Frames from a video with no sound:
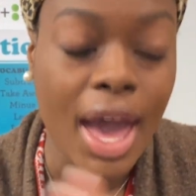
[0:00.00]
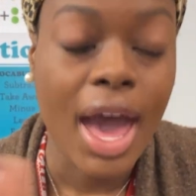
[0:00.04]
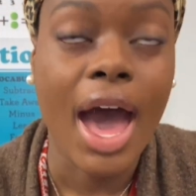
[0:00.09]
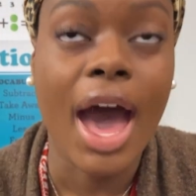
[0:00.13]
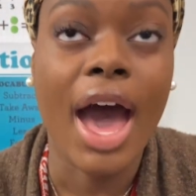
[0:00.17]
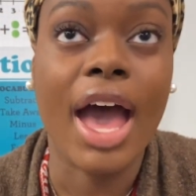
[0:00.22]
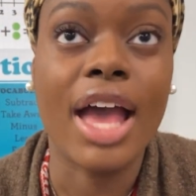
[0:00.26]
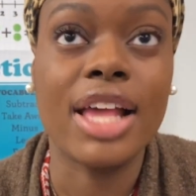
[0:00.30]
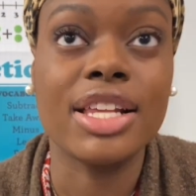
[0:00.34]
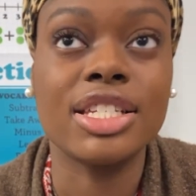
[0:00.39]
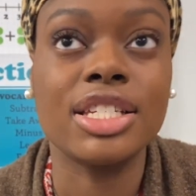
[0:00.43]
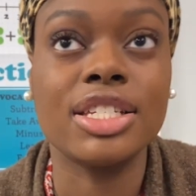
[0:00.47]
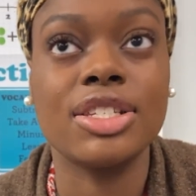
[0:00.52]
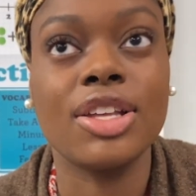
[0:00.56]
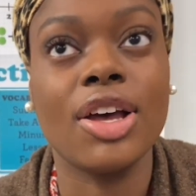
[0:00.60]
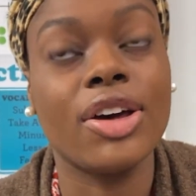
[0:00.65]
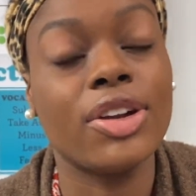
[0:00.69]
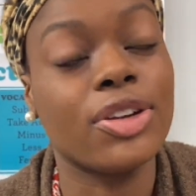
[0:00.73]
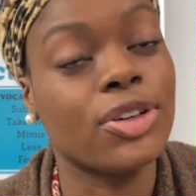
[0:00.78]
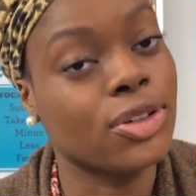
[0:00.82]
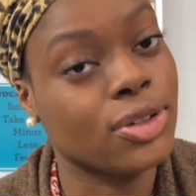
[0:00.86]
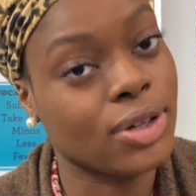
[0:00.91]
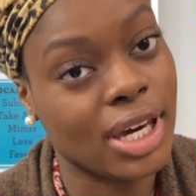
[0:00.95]
I just
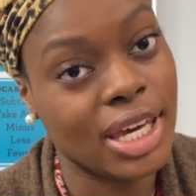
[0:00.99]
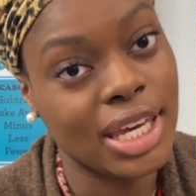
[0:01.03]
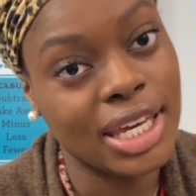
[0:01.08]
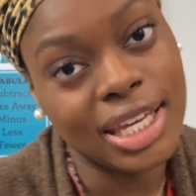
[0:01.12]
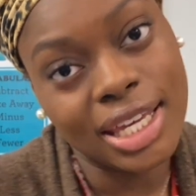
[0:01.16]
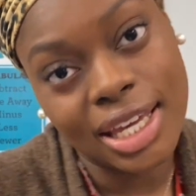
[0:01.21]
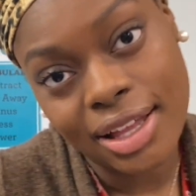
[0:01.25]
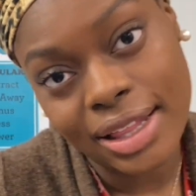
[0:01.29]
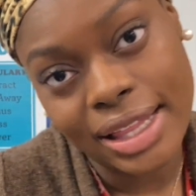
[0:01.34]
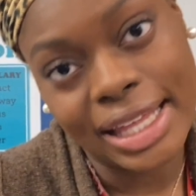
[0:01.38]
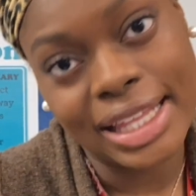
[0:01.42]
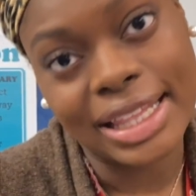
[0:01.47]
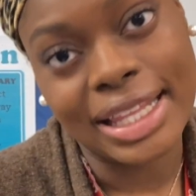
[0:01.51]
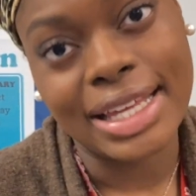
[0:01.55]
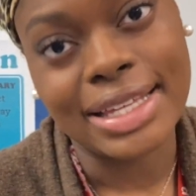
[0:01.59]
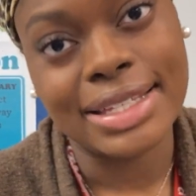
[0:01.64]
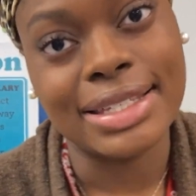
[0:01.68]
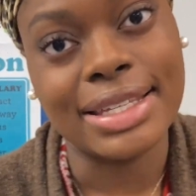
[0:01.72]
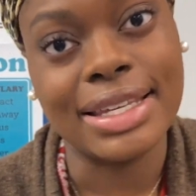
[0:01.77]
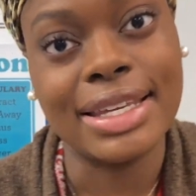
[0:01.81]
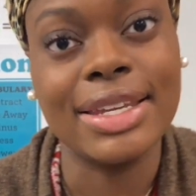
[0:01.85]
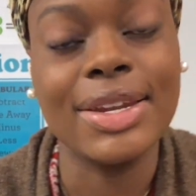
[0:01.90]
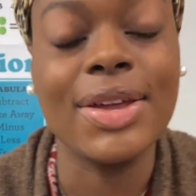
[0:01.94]
taught a great ELA
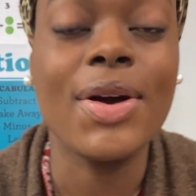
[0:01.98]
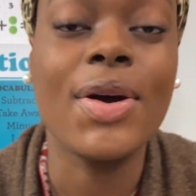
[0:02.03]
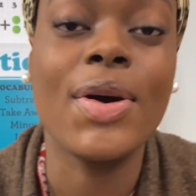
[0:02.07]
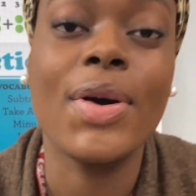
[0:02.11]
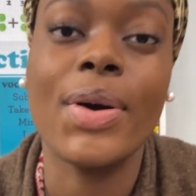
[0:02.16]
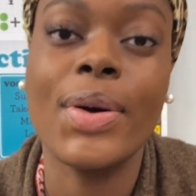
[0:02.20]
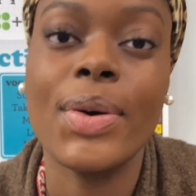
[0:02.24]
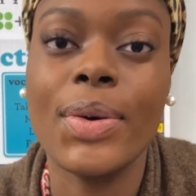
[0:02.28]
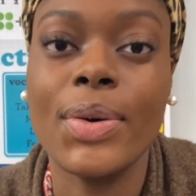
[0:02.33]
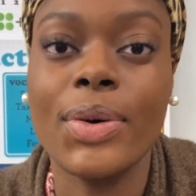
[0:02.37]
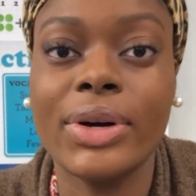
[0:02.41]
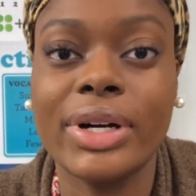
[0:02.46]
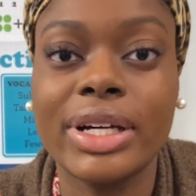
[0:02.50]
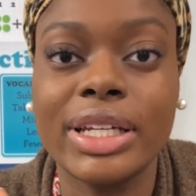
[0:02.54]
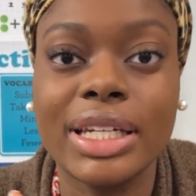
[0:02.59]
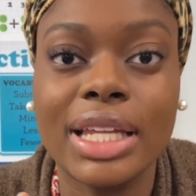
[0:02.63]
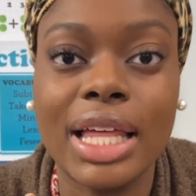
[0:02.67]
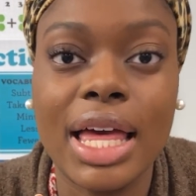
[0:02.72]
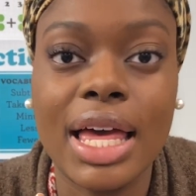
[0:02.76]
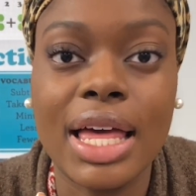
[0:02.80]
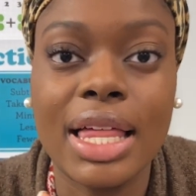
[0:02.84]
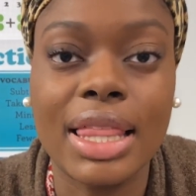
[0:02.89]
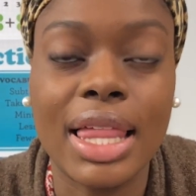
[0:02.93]
lesson on
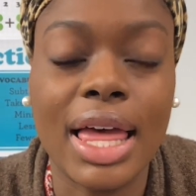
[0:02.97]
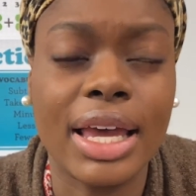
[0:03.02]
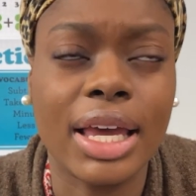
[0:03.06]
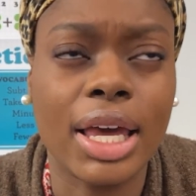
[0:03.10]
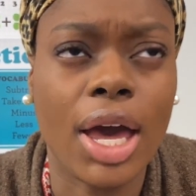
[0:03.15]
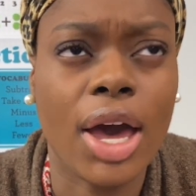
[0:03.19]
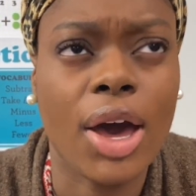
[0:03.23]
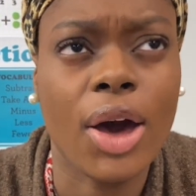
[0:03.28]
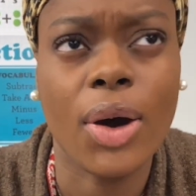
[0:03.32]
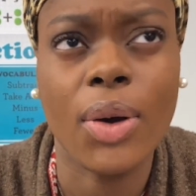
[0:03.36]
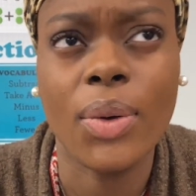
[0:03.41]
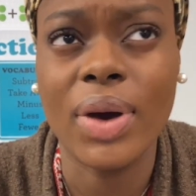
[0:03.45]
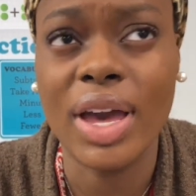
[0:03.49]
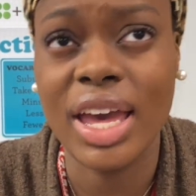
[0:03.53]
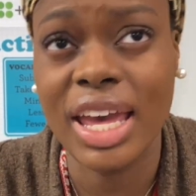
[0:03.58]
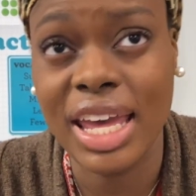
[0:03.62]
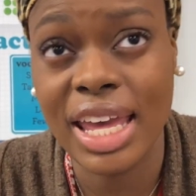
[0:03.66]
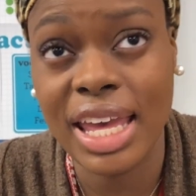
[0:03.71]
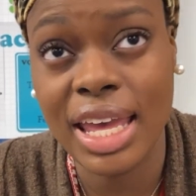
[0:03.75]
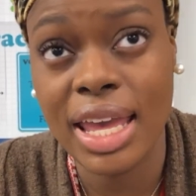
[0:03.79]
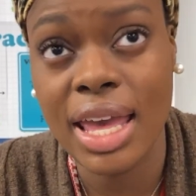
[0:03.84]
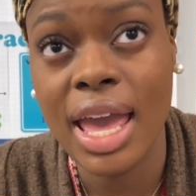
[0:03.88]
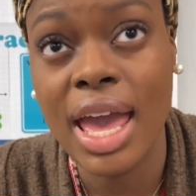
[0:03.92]
like
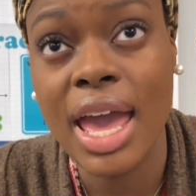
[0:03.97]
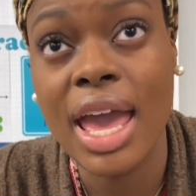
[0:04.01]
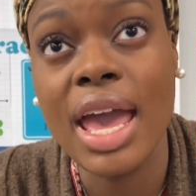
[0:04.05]
OA